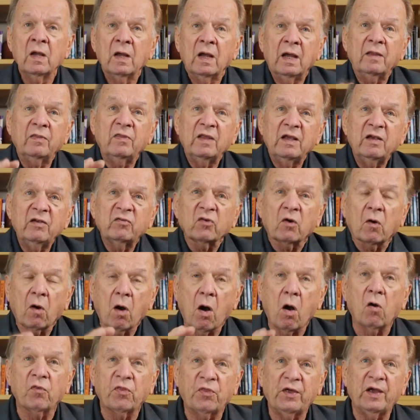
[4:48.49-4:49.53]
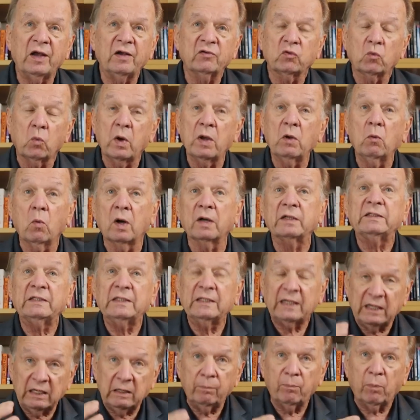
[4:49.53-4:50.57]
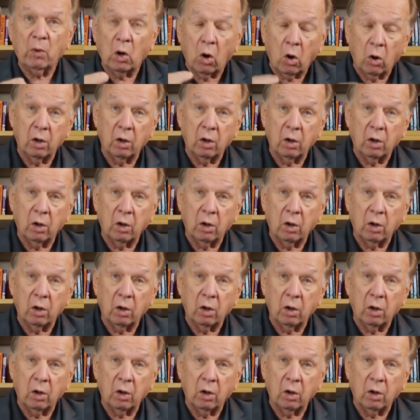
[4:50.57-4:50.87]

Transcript: And these are all things we want to keep